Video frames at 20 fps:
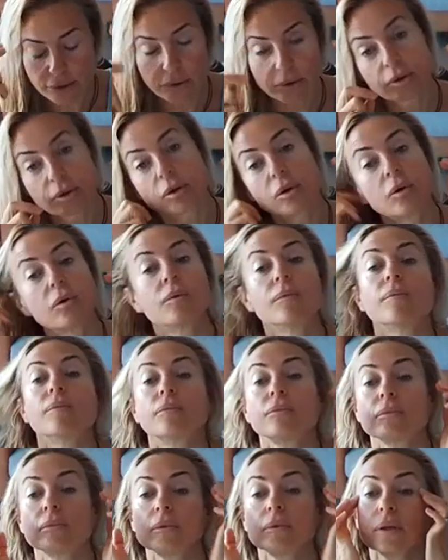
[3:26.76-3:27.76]
go
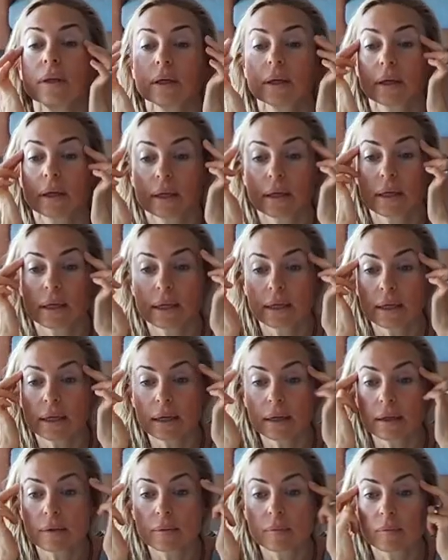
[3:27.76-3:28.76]
here,
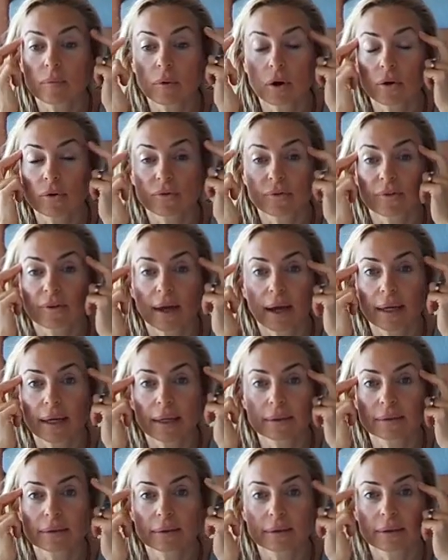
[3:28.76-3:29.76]
both
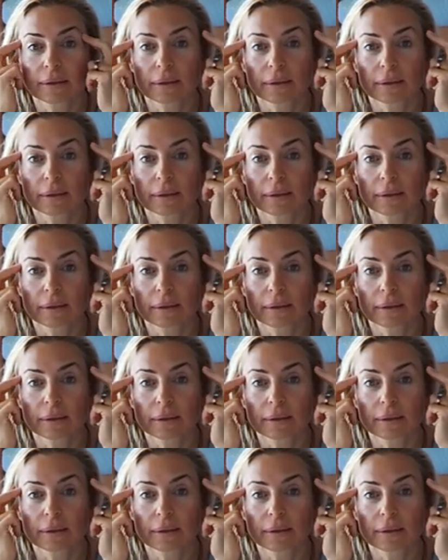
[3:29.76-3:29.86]
sides.